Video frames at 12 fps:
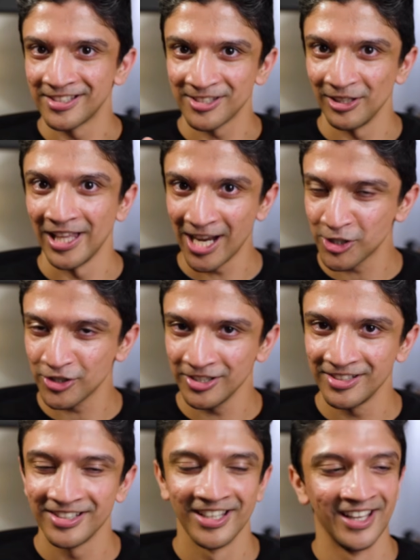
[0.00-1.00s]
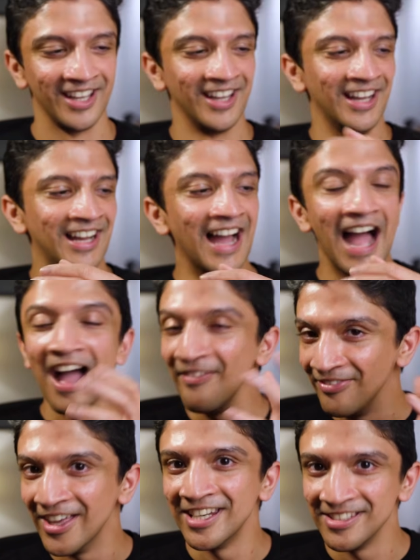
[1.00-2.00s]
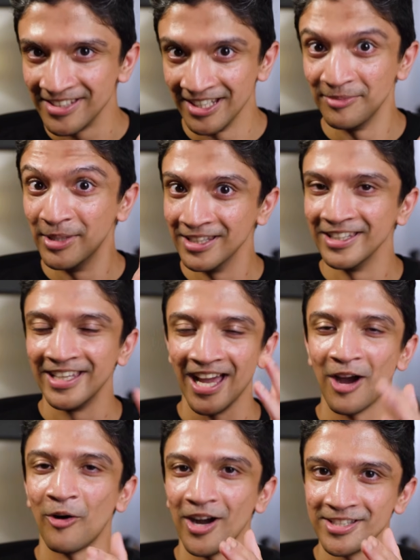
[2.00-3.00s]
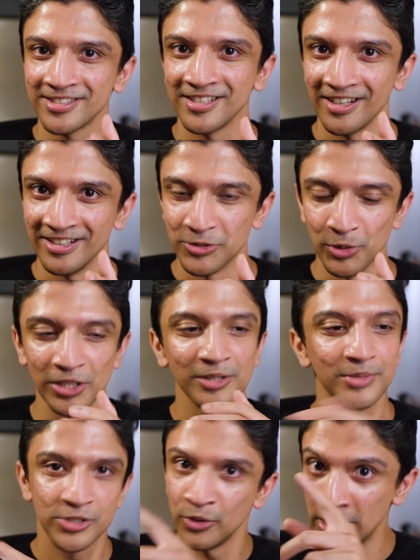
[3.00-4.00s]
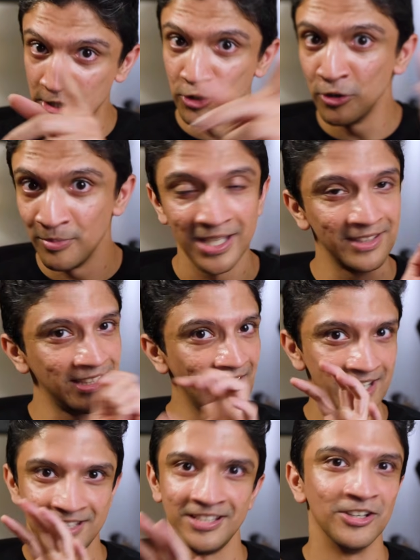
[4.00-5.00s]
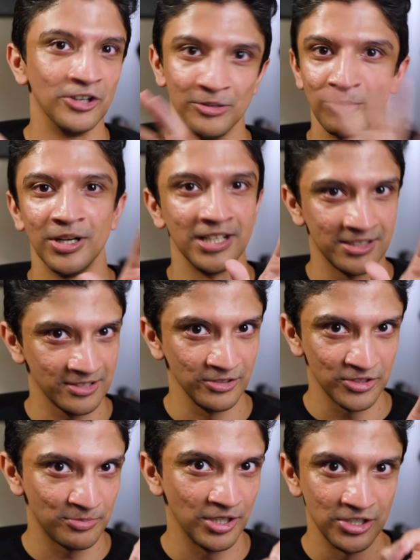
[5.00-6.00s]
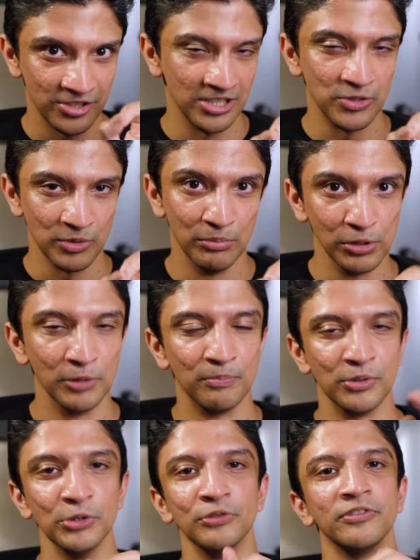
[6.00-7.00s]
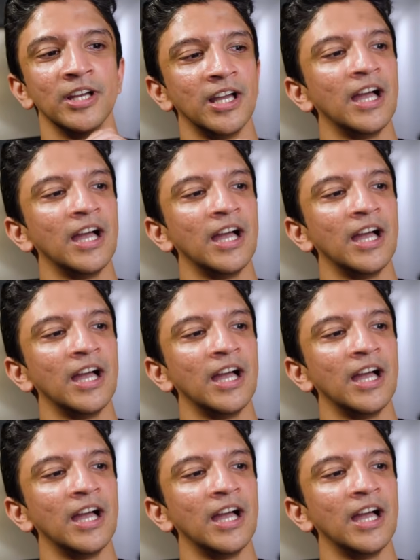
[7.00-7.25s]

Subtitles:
Excel action. And that is admittedly how I started as well. Between you, me, and the ATO, my Excel spreadsheets were bulletproof.